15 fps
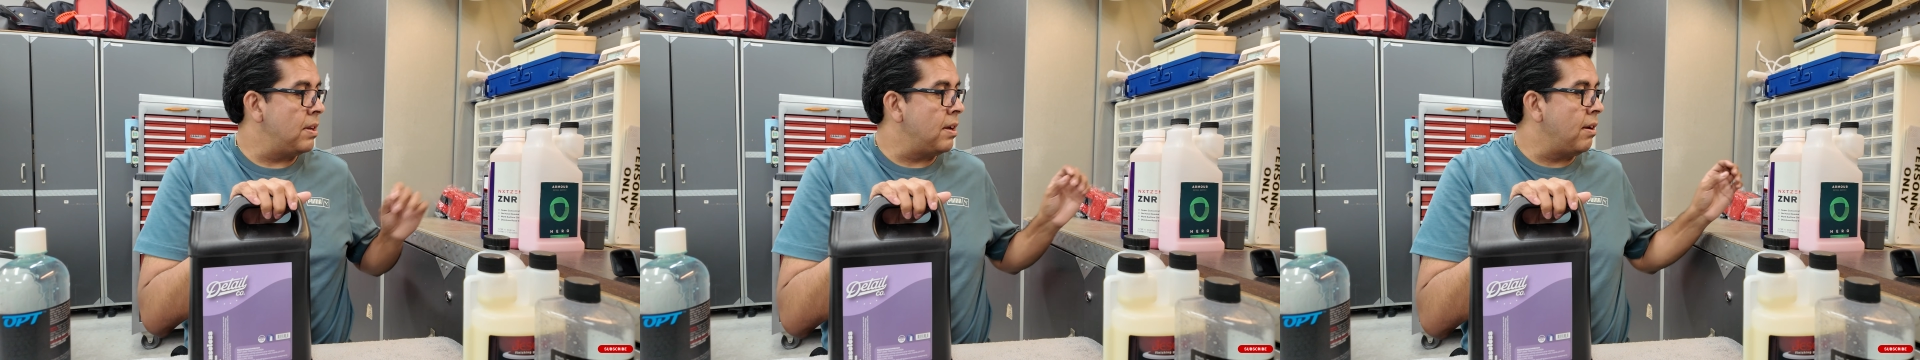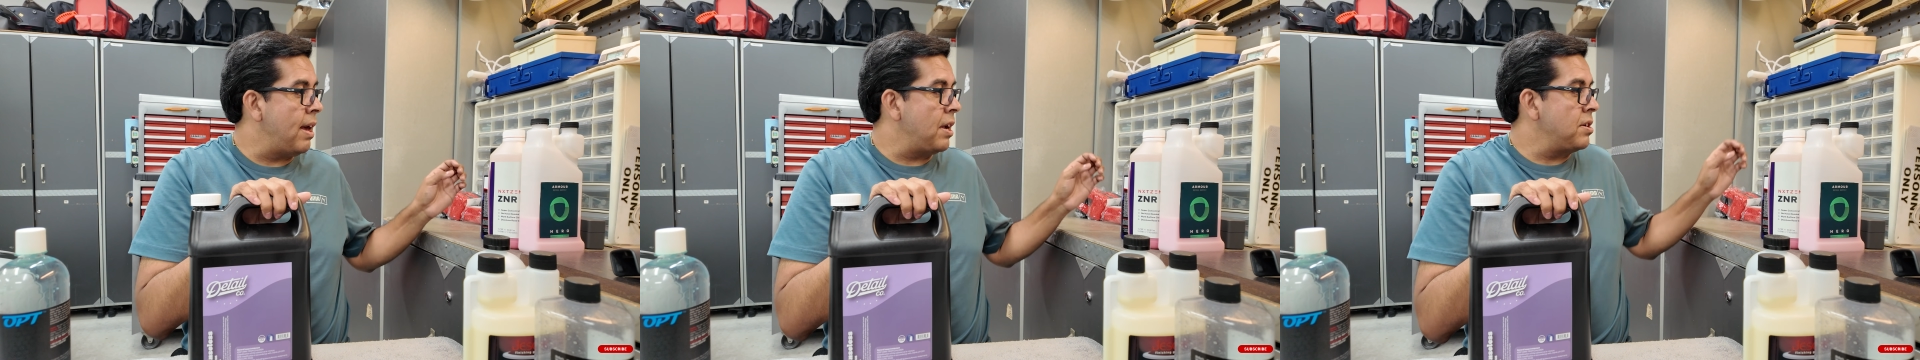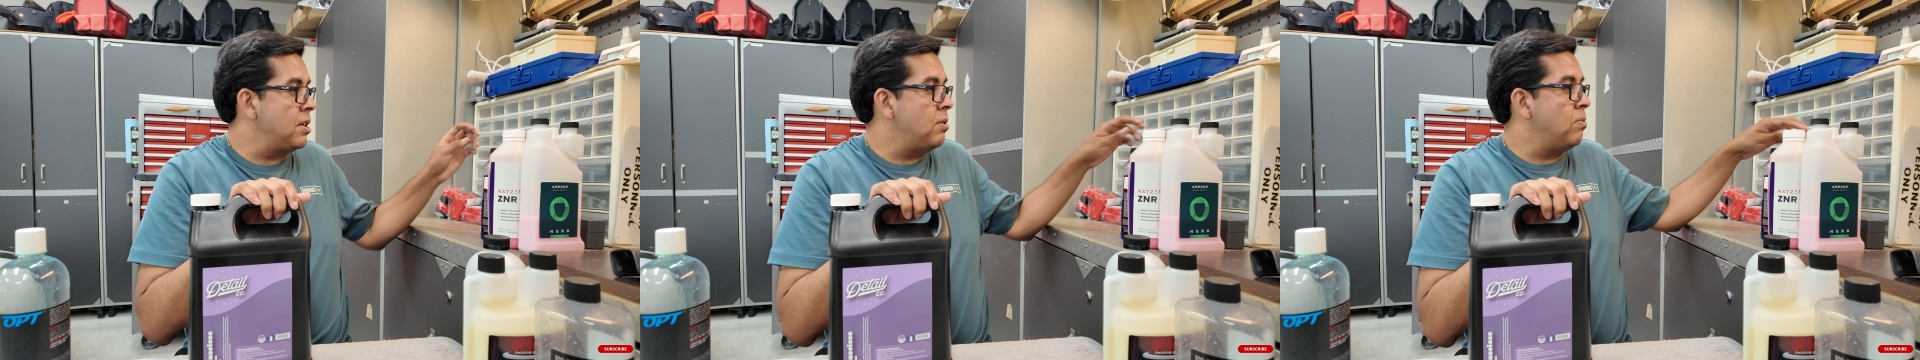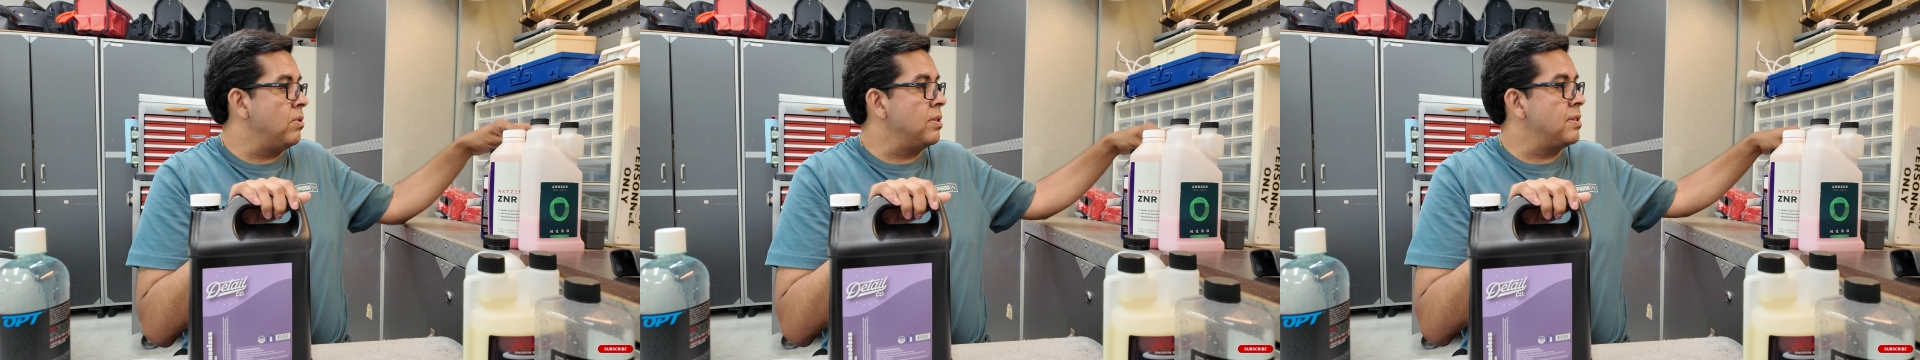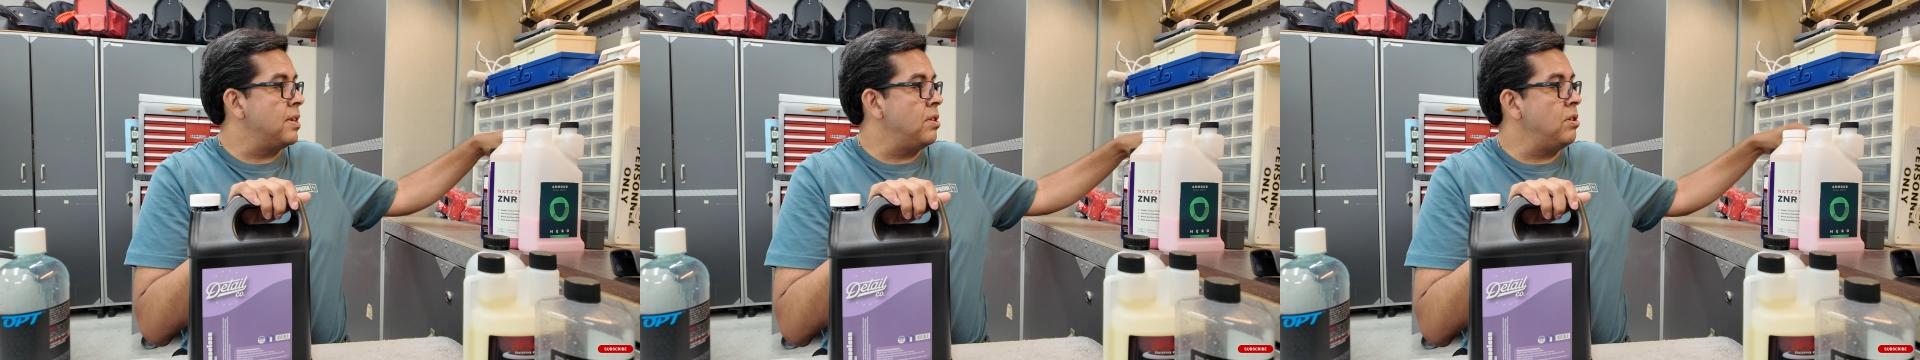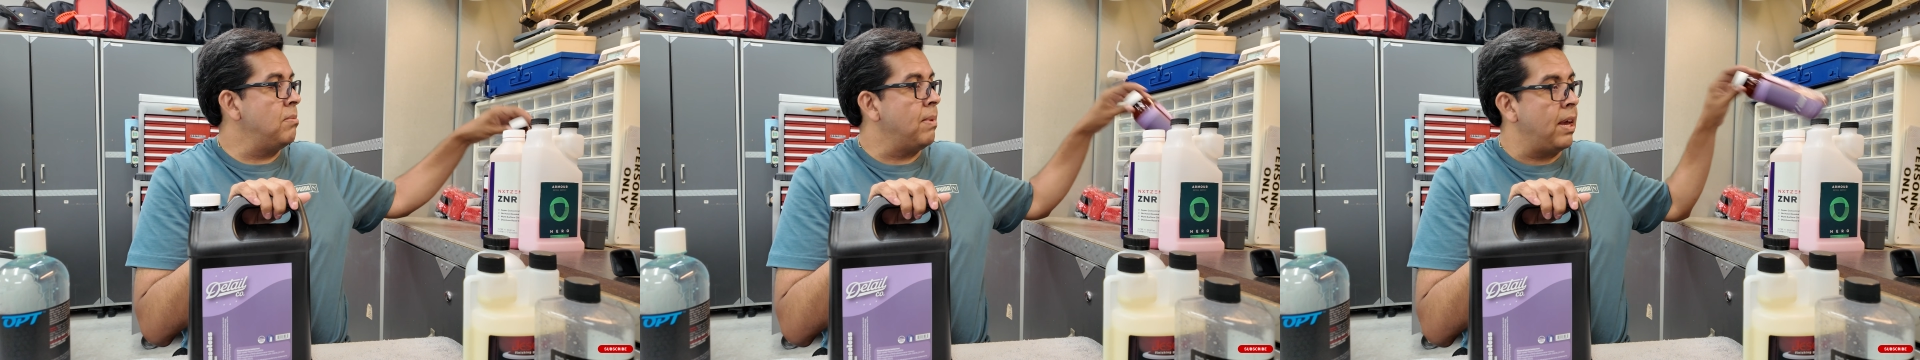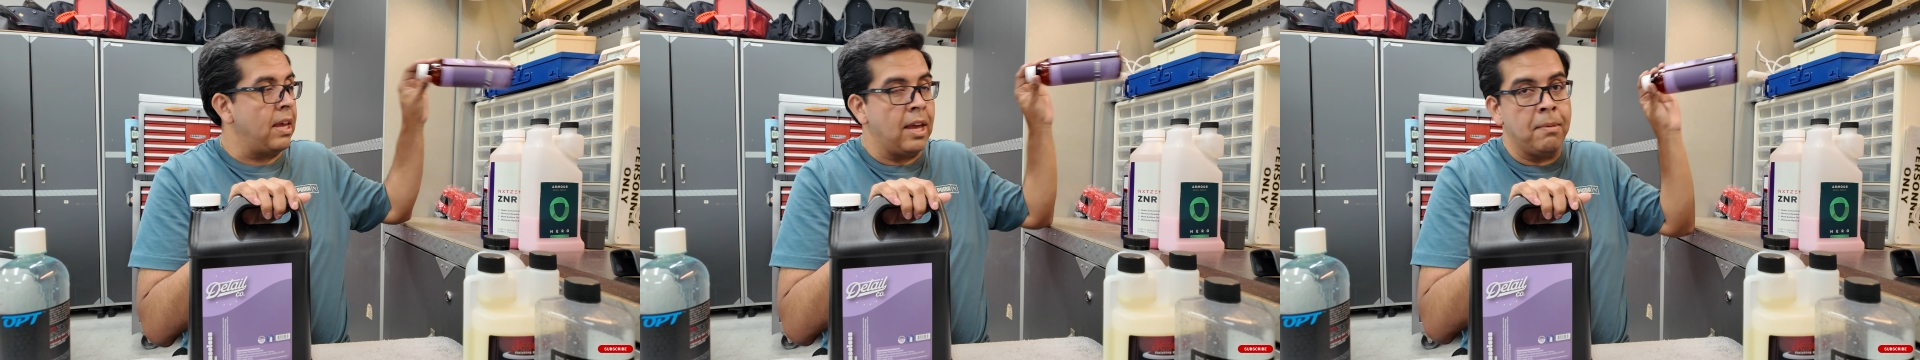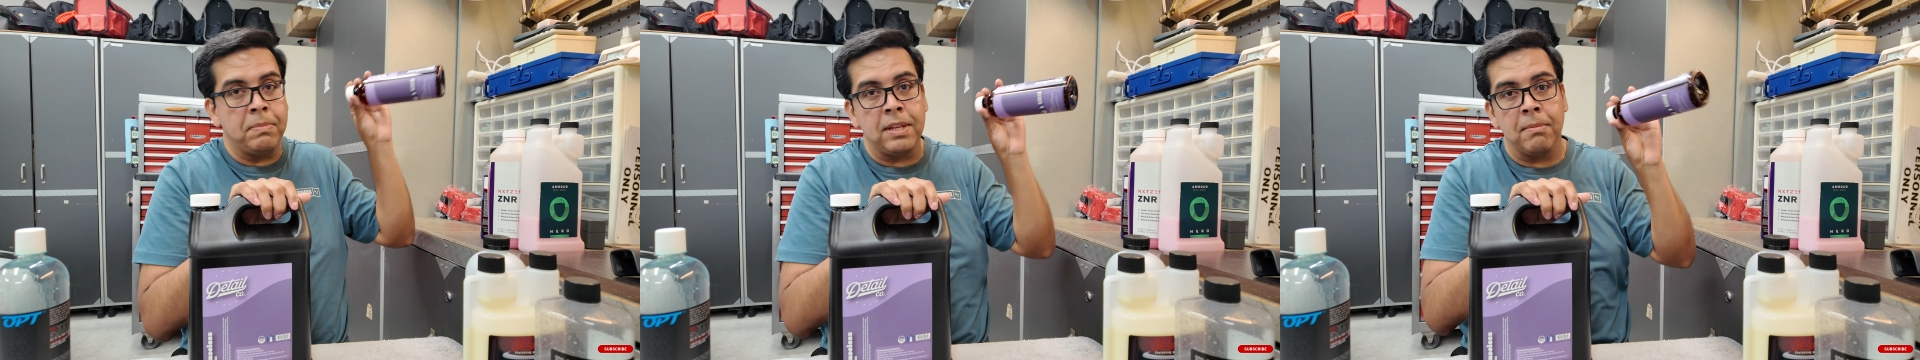and I actually will send you my
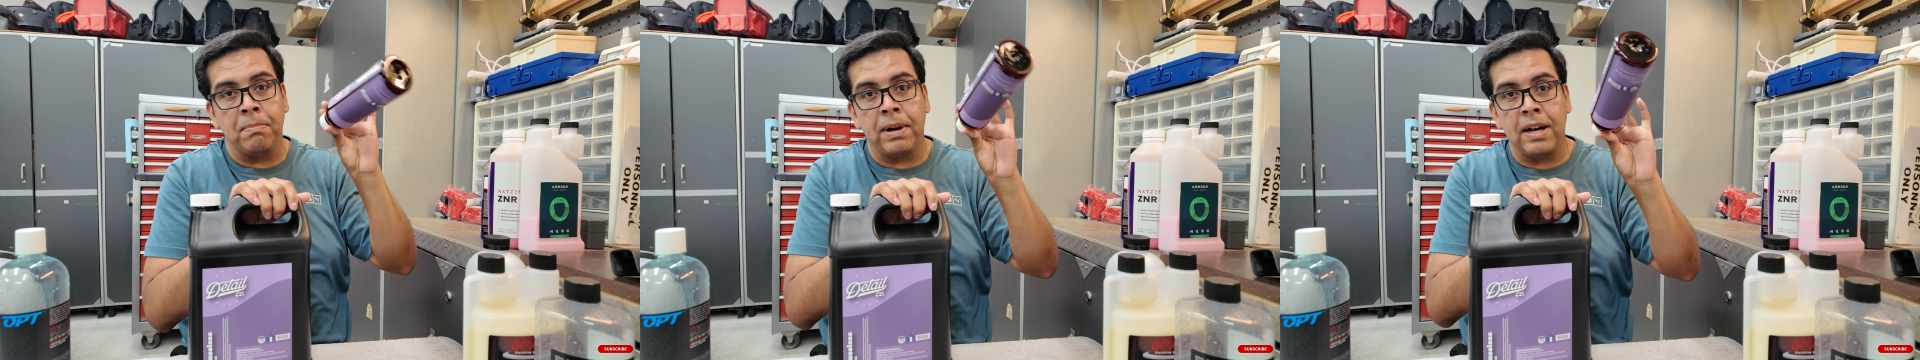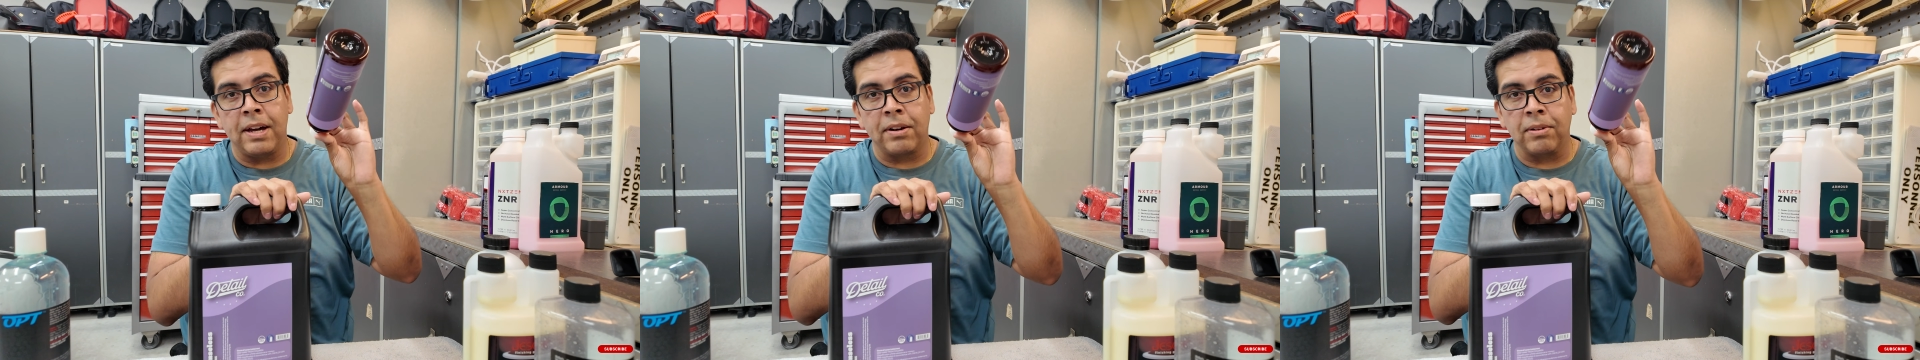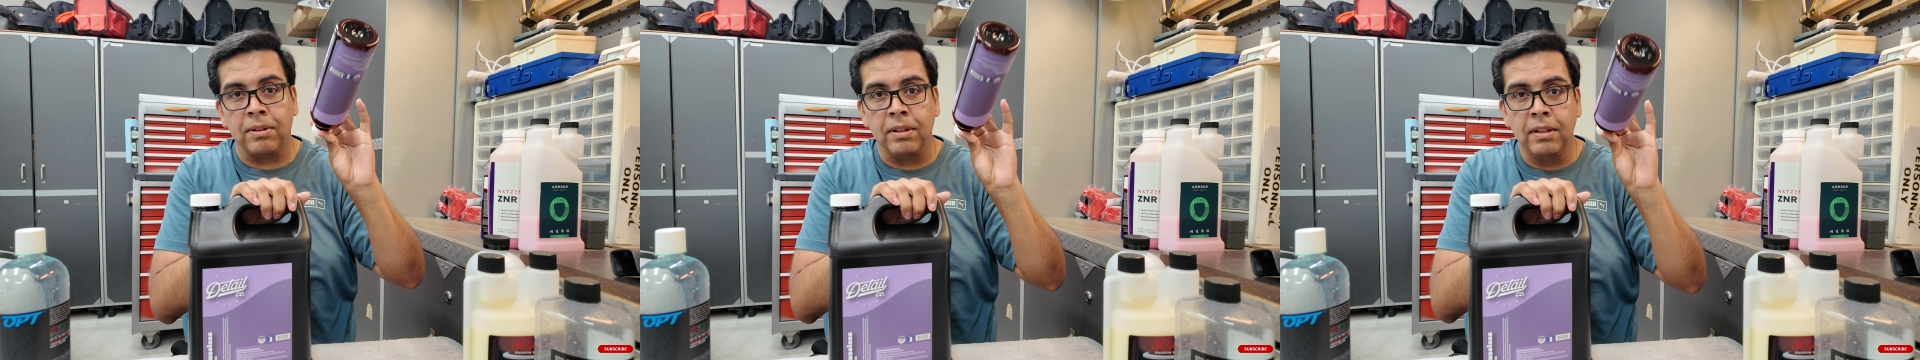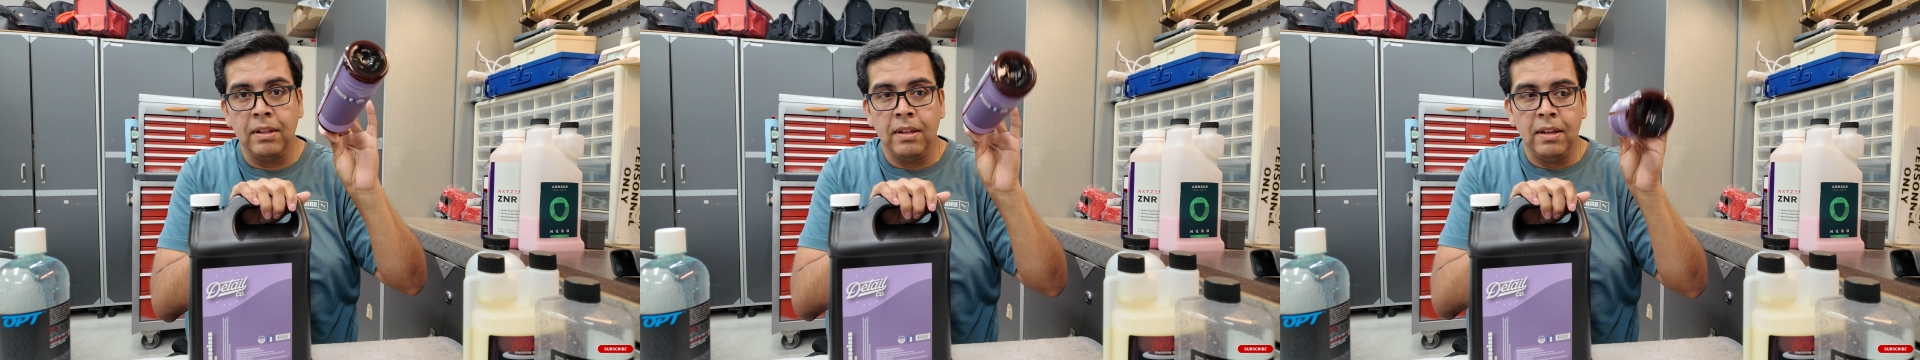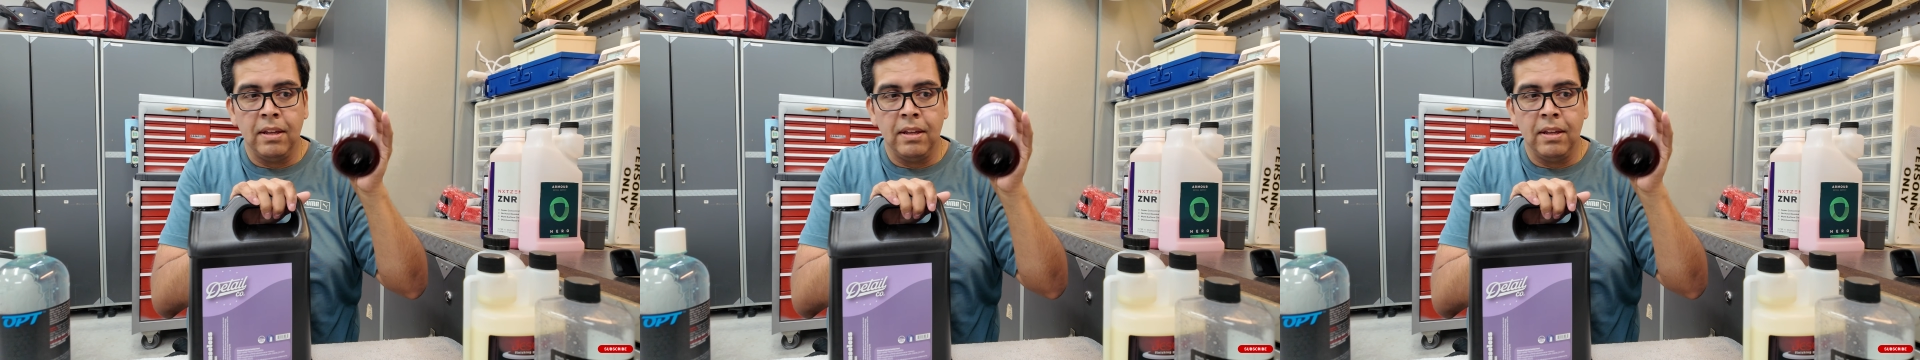empty bottle